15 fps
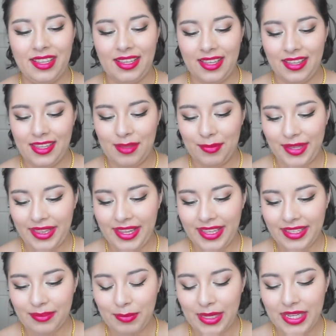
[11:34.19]
And then my
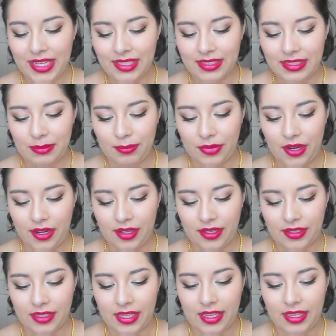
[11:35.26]
next lip
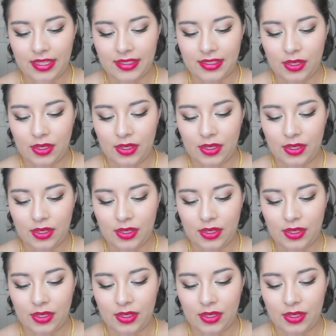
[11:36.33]
product is